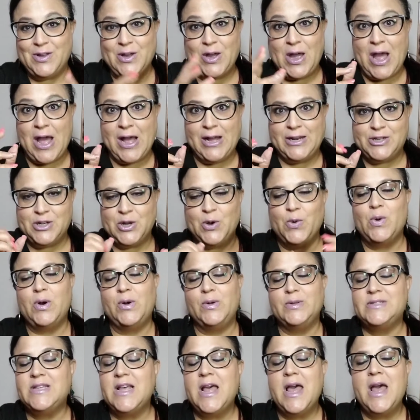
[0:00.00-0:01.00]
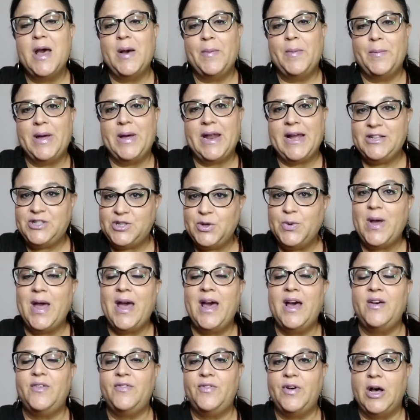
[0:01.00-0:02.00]
the hand in quotes, but I do
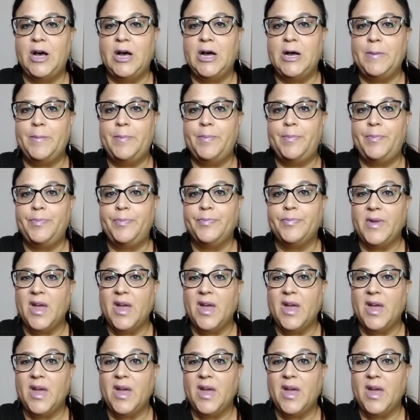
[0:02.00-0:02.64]
have um,